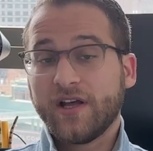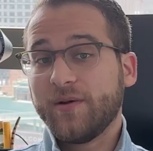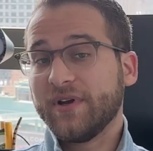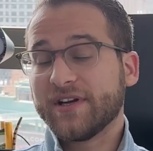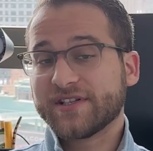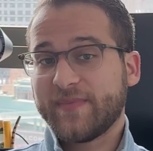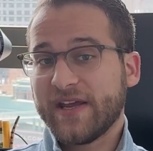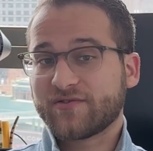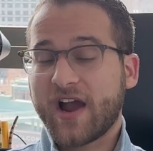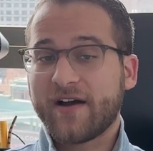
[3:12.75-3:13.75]
Because
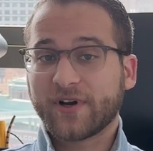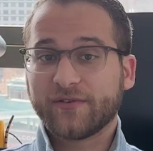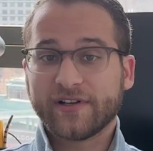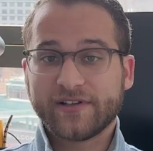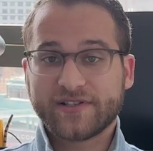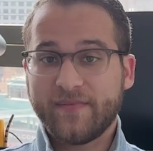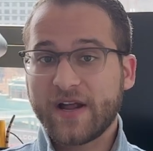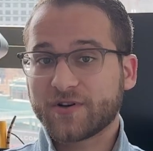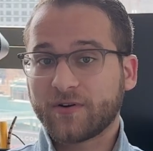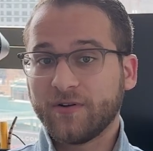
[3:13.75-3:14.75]
spacecraft are rarely
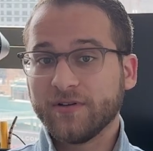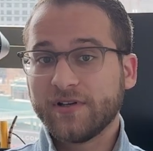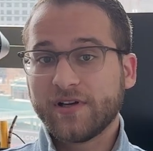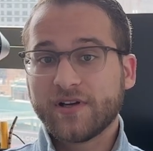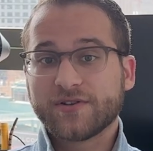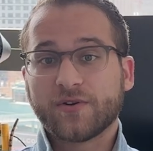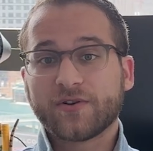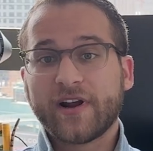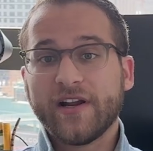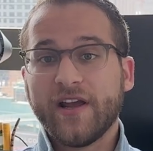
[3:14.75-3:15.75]
symmetrical, solar
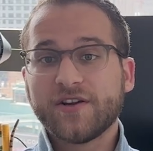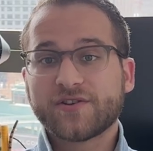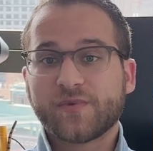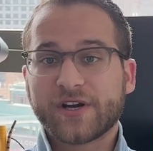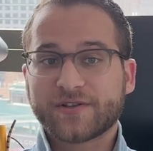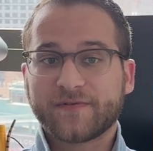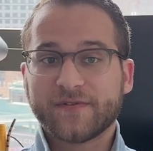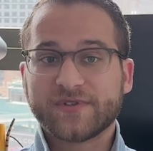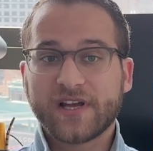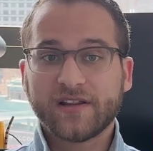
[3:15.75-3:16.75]
radiation pressure
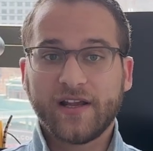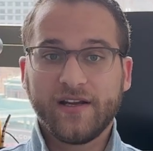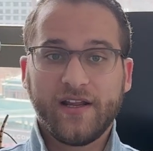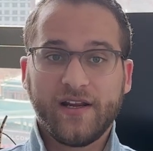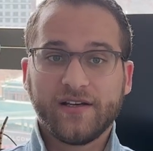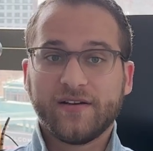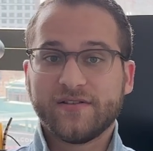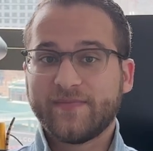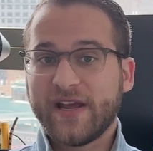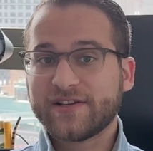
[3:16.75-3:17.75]
from sunlight hitting the
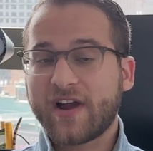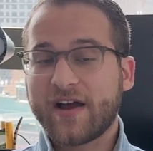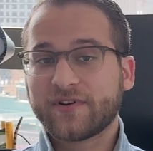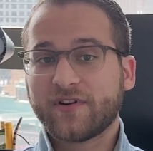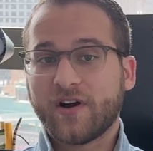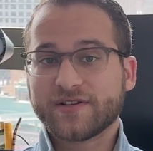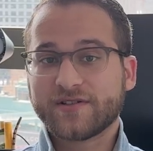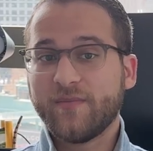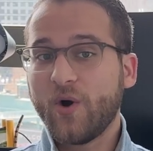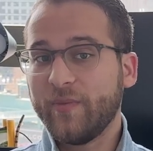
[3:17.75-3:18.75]
spacecraft causes
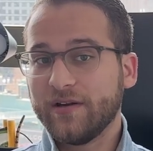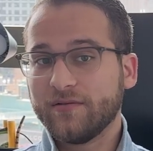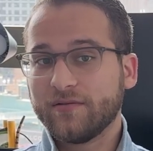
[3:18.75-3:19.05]
a moment.